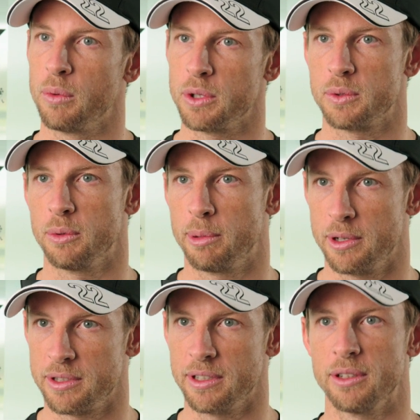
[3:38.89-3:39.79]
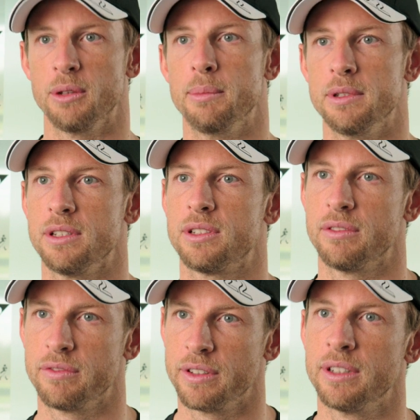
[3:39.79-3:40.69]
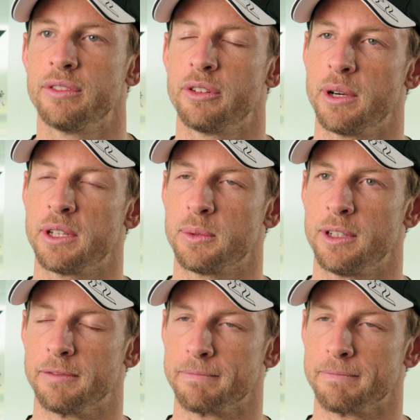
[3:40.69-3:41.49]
which will put us in a good position for race one.